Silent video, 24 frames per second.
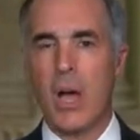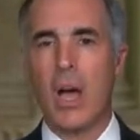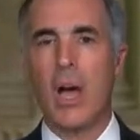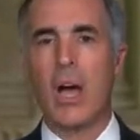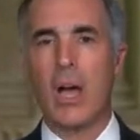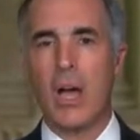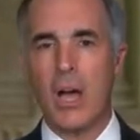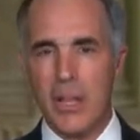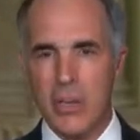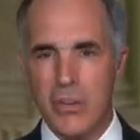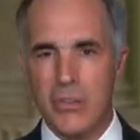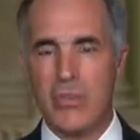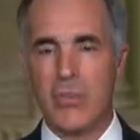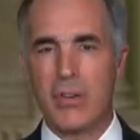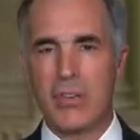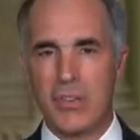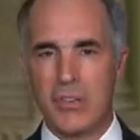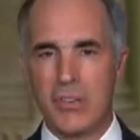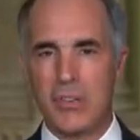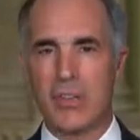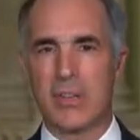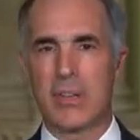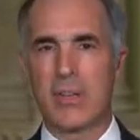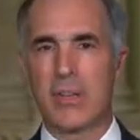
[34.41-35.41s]

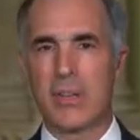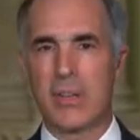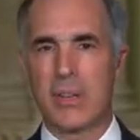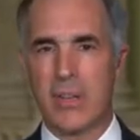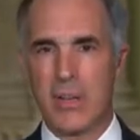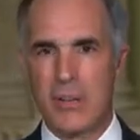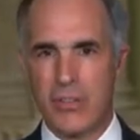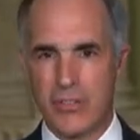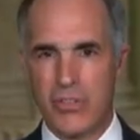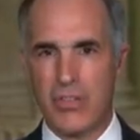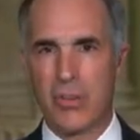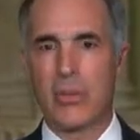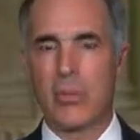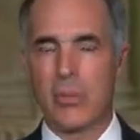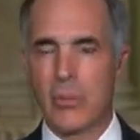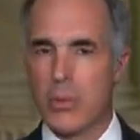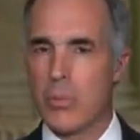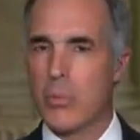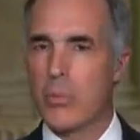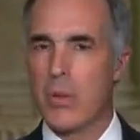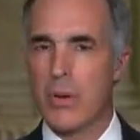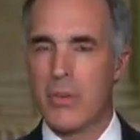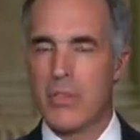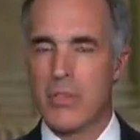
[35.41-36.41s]
Hundreds of
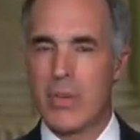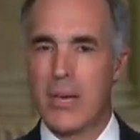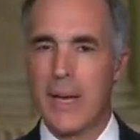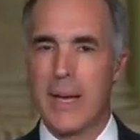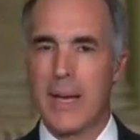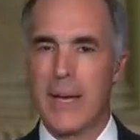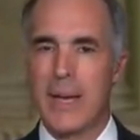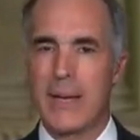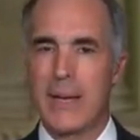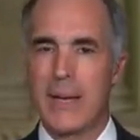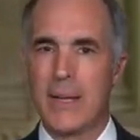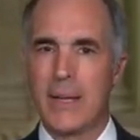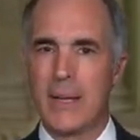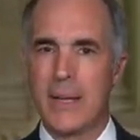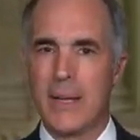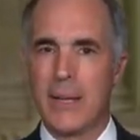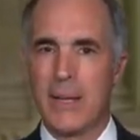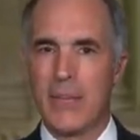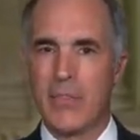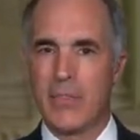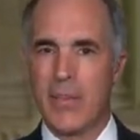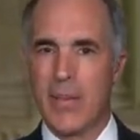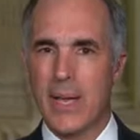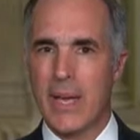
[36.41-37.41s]
children would have died
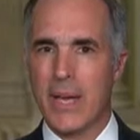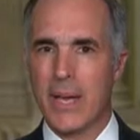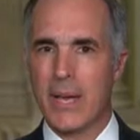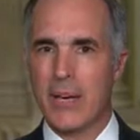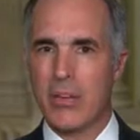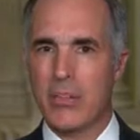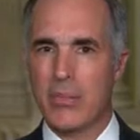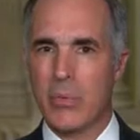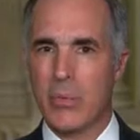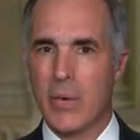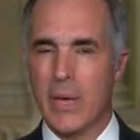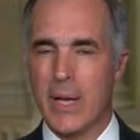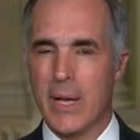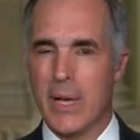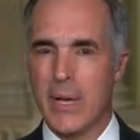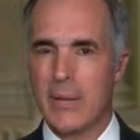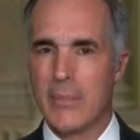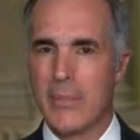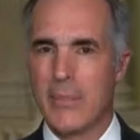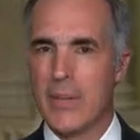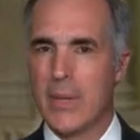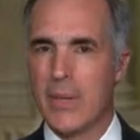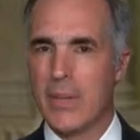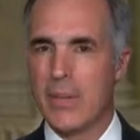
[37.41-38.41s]
if he got his way.
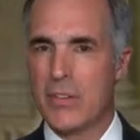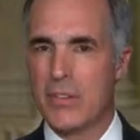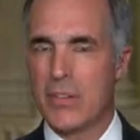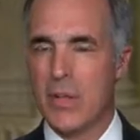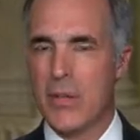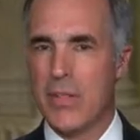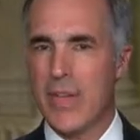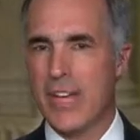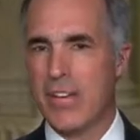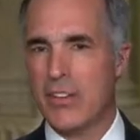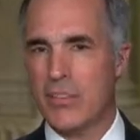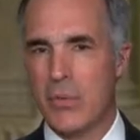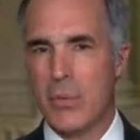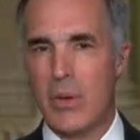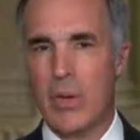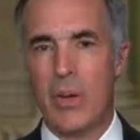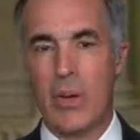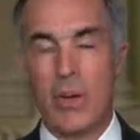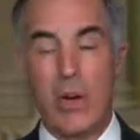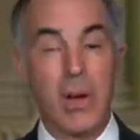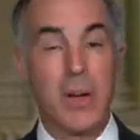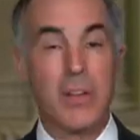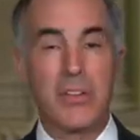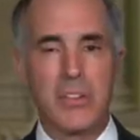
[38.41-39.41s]
So that's what
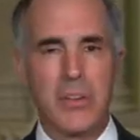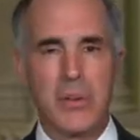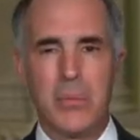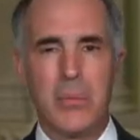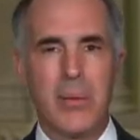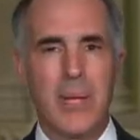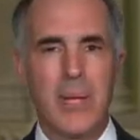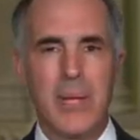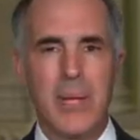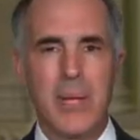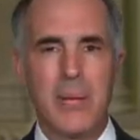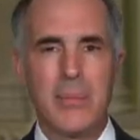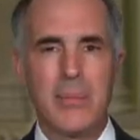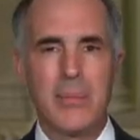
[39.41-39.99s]
haunted me,